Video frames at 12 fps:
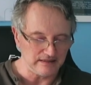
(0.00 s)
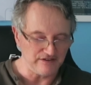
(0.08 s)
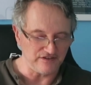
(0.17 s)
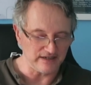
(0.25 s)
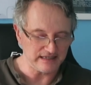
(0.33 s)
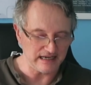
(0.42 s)

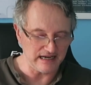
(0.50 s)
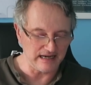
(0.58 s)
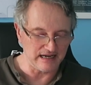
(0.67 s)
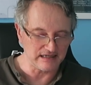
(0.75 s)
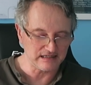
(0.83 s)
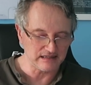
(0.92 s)
If I
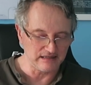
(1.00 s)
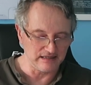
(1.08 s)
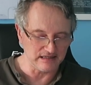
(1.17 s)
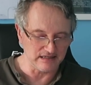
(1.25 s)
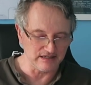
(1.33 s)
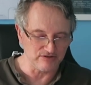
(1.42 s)
can't,
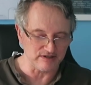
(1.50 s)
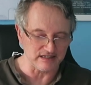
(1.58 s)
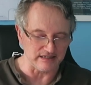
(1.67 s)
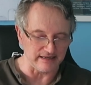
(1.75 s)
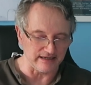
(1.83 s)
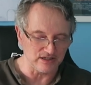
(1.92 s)
this is
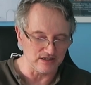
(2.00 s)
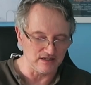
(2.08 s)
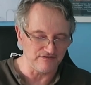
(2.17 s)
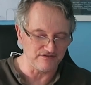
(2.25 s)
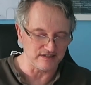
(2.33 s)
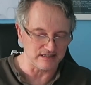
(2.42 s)
interesting
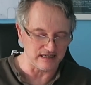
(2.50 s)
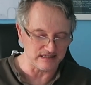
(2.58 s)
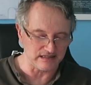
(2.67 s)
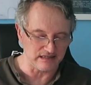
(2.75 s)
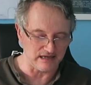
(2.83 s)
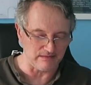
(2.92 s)
actually, if it
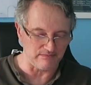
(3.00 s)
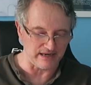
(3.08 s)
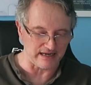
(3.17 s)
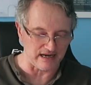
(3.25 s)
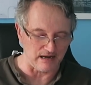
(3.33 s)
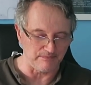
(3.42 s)
doesn't come
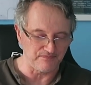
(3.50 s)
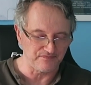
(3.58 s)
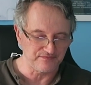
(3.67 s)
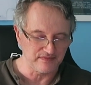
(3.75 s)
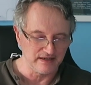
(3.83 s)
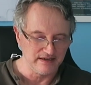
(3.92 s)
back up.
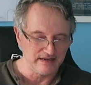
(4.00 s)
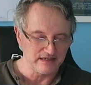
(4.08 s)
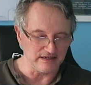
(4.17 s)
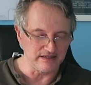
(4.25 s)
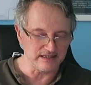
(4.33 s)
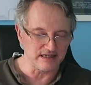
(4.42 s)

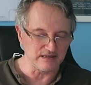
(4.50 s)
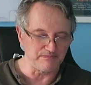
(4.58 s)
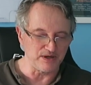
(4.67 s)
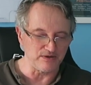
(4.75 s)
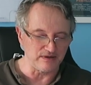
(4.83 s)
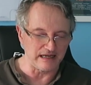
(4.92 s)
So this is
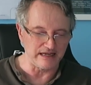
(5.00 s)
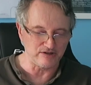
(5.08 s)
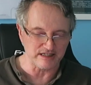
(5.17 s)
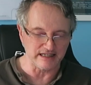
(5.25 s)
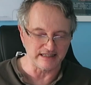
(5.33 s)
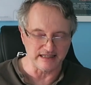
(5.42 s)
a
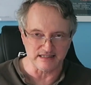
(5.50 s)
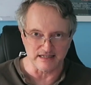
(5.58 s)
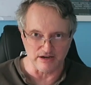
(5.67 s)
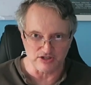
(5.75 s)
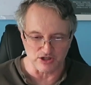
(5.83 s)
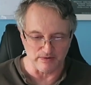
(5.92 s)
interesting thing to
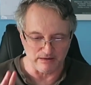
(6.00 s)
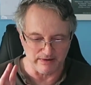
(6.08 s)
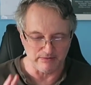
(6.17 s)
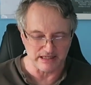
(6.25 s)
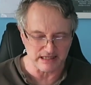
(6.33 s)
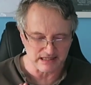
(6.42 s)
know too.
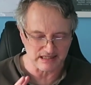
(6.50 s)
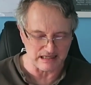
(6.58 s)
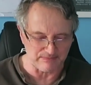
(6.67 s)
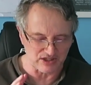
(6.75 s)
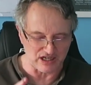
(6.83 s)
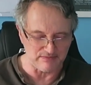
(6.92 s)
We just
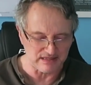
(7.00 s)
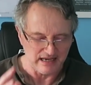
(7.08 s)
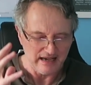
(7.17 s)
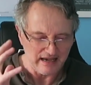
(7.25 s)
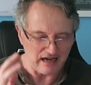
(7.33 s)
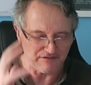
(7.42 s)
sometimes
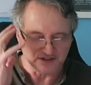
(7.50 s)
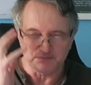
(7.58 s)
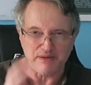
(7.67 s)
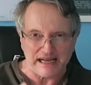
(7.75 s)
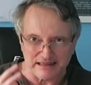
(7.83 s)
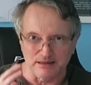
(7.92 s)
have to
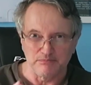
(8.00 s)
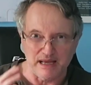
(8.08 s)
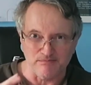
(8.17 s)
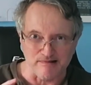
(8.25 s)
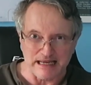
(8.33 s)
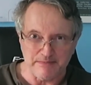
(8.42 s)
battle
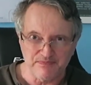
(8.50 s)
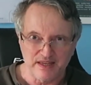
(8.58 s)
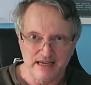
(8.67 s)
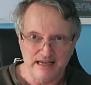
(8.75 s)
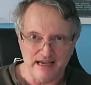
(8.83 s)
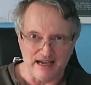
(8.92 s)
memory
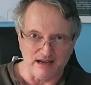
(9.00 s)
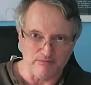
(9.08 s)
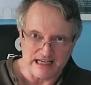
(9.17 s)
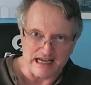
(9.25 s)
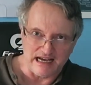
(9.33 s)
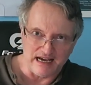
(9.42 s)
and
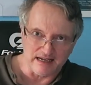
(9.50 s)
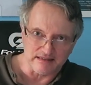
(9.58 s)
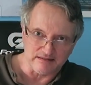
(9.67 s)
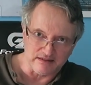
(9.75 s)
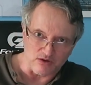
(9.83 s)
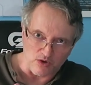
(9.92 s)
we
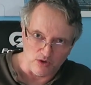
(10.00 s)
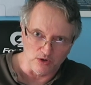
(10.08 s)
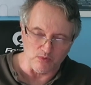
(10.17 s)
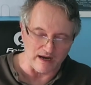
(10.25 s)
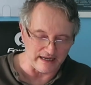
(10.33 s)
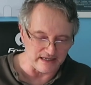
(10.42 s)
can't
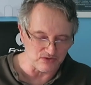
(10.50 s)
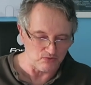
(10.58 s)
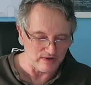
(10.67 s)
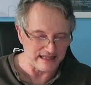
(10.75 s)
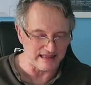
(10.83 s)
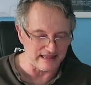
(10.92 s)
always
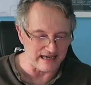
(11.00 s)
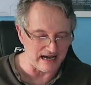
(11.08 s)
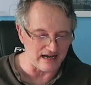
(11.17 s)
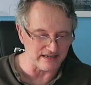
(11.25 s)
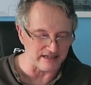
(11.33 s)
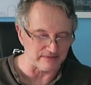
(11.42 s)
win the
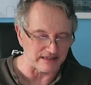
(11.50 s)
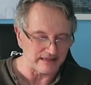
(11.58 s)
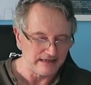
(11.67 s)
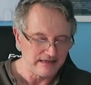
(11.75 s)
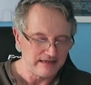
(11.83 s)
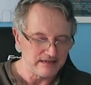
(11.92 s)

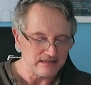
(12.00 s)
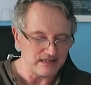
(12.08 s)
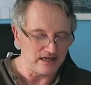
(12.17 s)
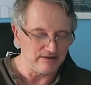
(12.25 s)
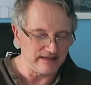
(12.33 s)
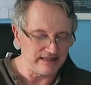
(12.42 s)
argument.
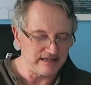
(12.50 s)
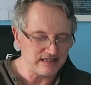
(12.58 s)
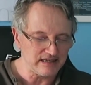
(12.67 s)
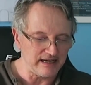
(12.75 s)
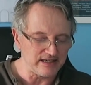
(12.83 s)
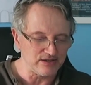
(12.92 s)
So in
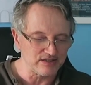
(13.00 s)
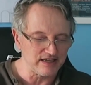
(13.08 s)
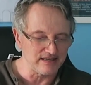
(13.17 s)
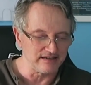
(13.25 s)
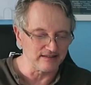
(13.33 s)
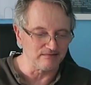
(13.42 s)
this case, you
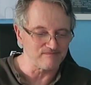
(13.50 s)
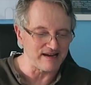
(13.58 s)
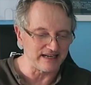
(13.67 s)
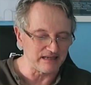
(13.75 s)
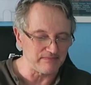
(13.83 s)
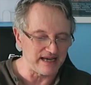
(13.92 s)
see the little
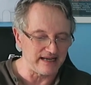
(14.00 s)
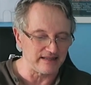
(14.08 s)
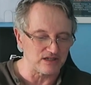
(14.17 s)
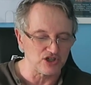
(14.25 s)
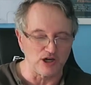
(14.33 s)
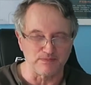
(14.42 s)
running man
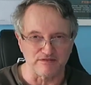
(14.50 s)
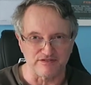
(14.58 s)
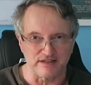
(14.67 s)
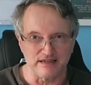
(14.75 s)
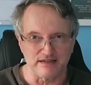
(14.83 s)
in the top of